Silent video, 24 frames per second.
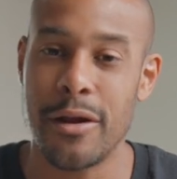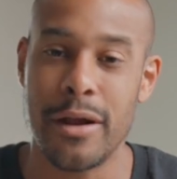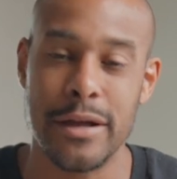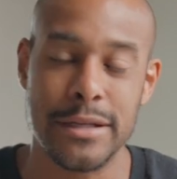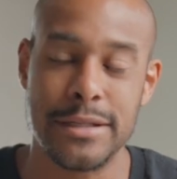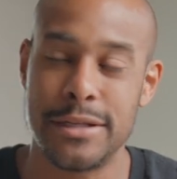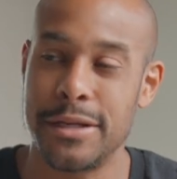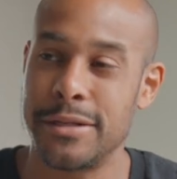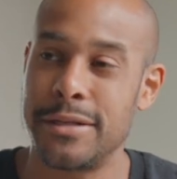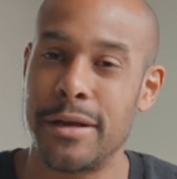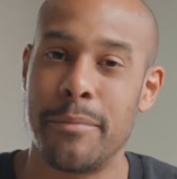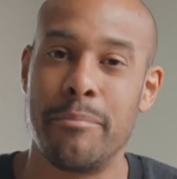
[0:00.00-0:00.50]

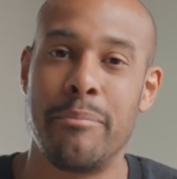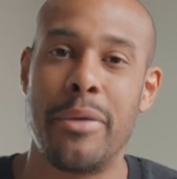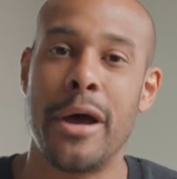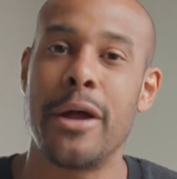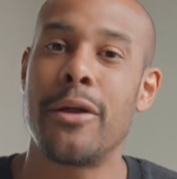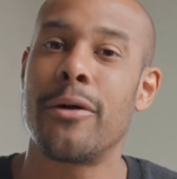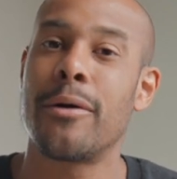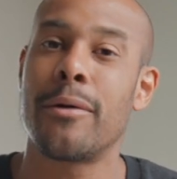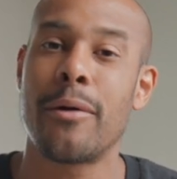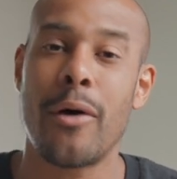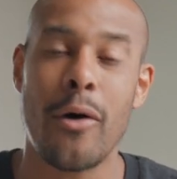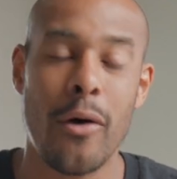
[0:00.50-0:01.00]
It's just a
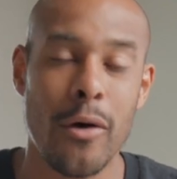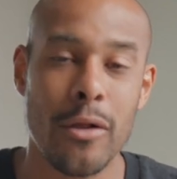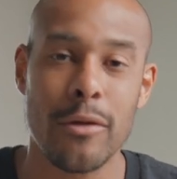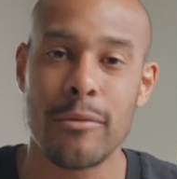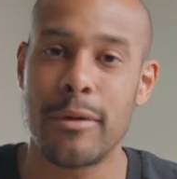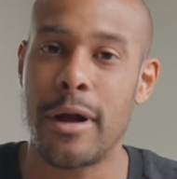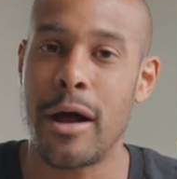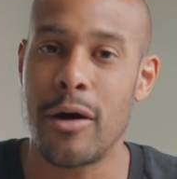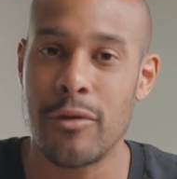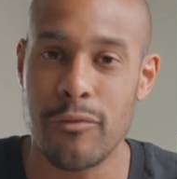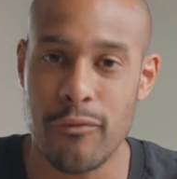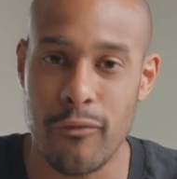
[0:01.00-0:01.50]
better
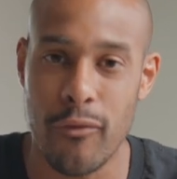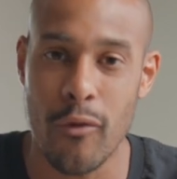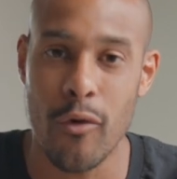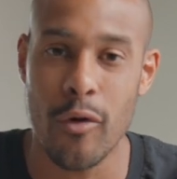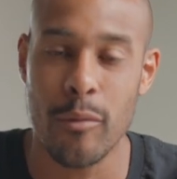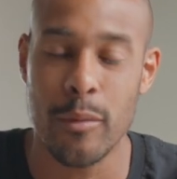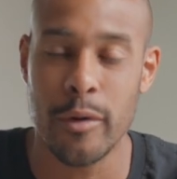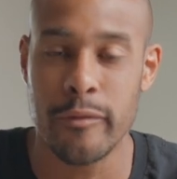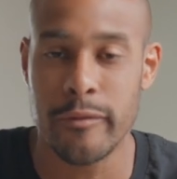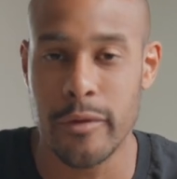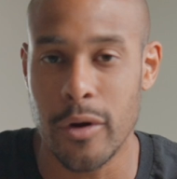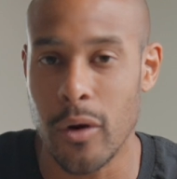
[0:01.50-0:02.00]
all-around
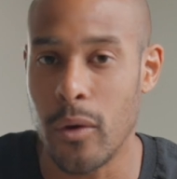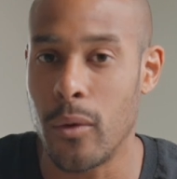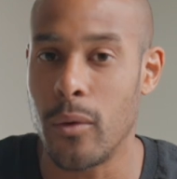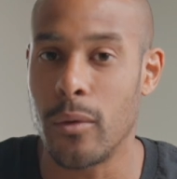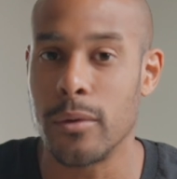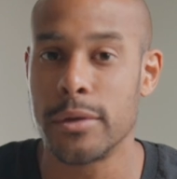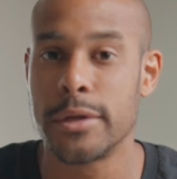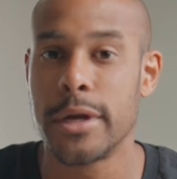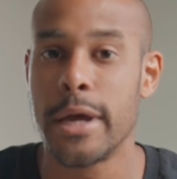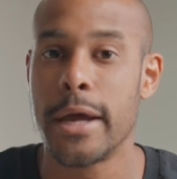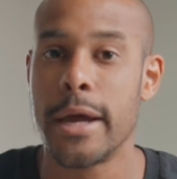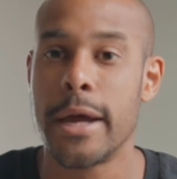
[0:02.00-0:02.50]
form of
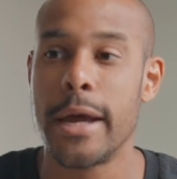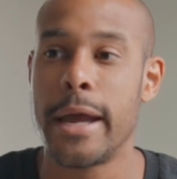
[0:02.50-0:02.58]
gold.